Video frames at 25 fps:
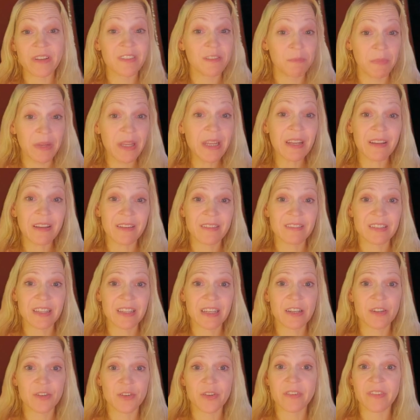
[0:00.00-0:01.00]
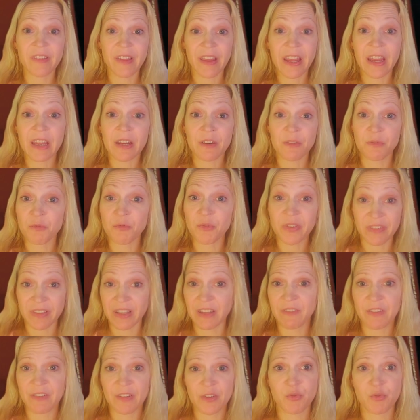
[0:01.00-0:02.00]
to meet his standards and
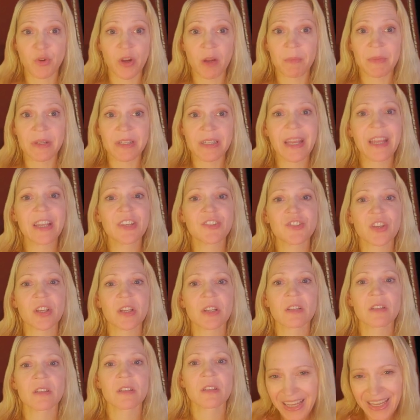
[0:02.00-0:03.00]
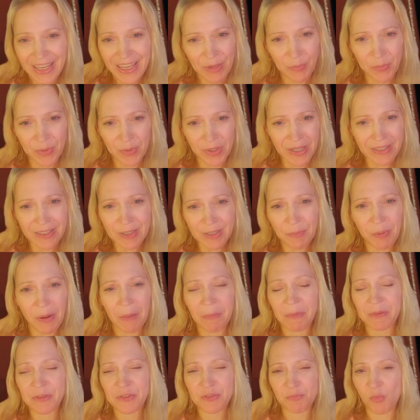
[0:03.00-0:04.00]
receive his recommendation. He went on to
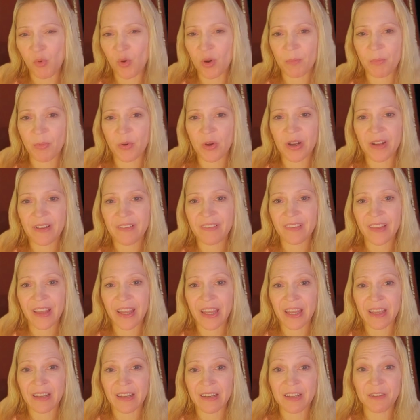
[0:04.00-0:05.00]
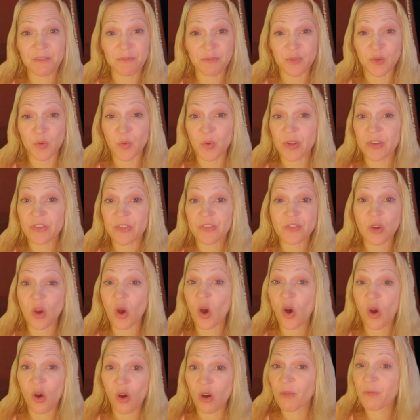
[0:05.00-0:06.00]
publish more books and influenced
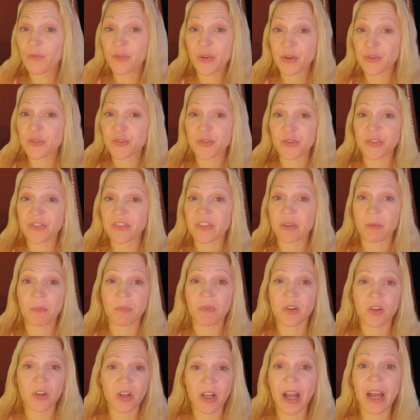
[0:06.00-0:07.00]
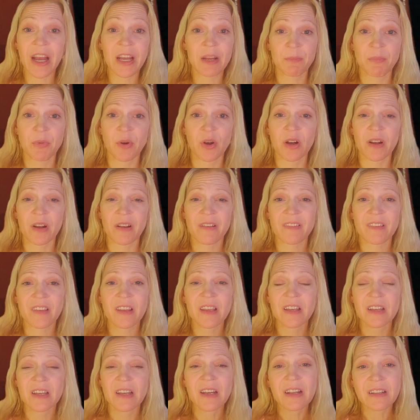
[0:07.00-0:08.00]
all future similar guidebooks.
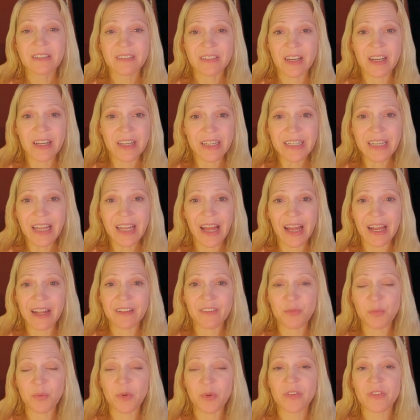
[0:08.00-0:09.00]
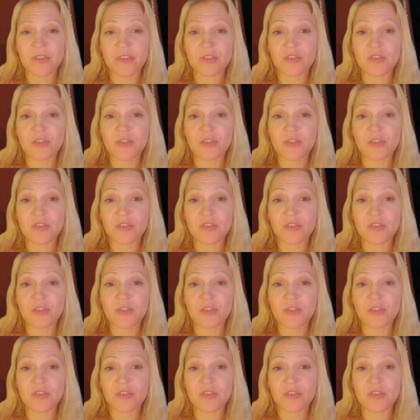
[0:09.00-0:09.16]
Duncan Hines was